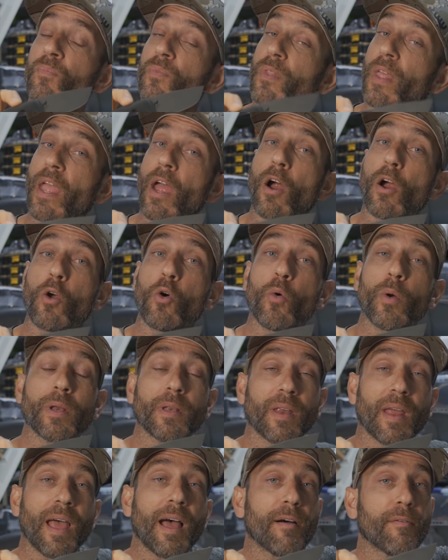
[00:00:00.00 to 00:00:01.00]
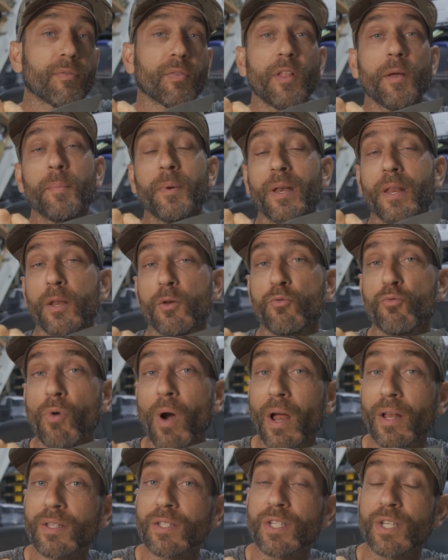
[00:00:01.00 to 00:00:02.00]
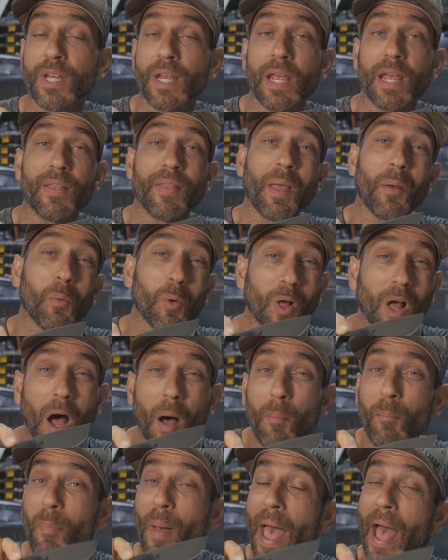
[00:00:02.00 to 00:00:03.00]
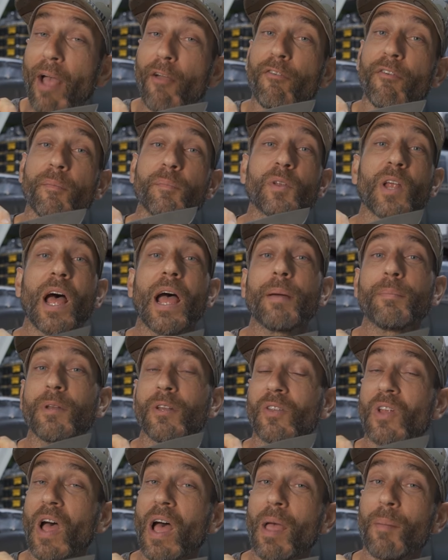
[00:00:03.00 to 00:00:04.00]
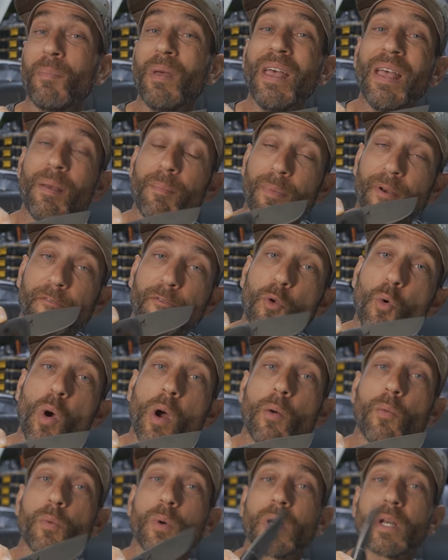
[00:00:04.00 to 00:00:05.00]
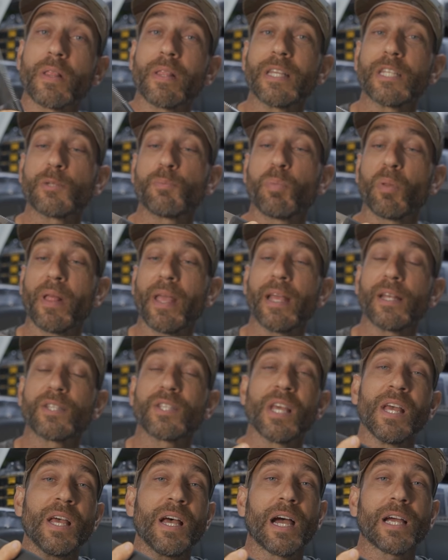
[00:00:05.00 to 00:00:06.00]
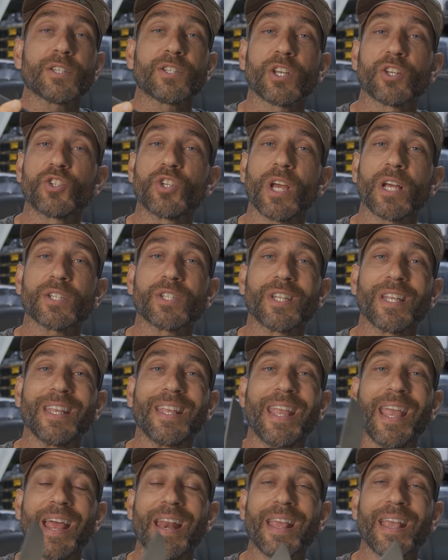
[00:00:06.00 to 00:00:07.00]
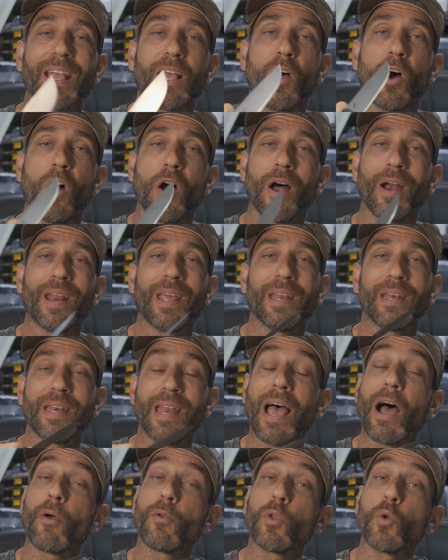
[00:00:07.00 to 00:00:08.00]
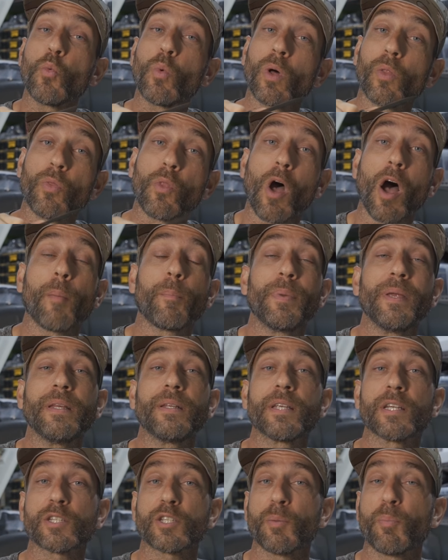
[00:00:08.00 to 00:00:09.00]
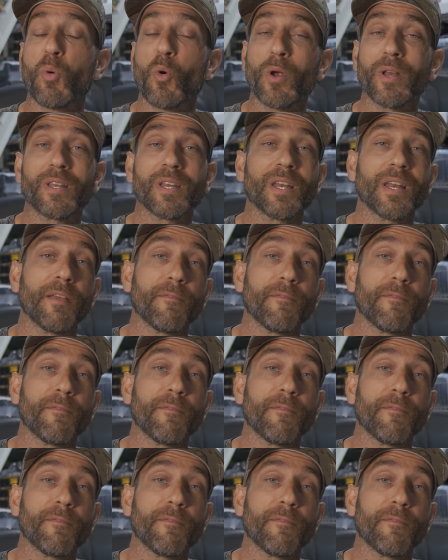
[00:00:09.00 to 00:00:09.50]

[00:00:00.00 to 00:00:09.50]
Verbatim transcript: They are going to have limited runs, and they will come back from time to time, but if you want one of these blades, I suggest getting on it now. You will not be disappointed.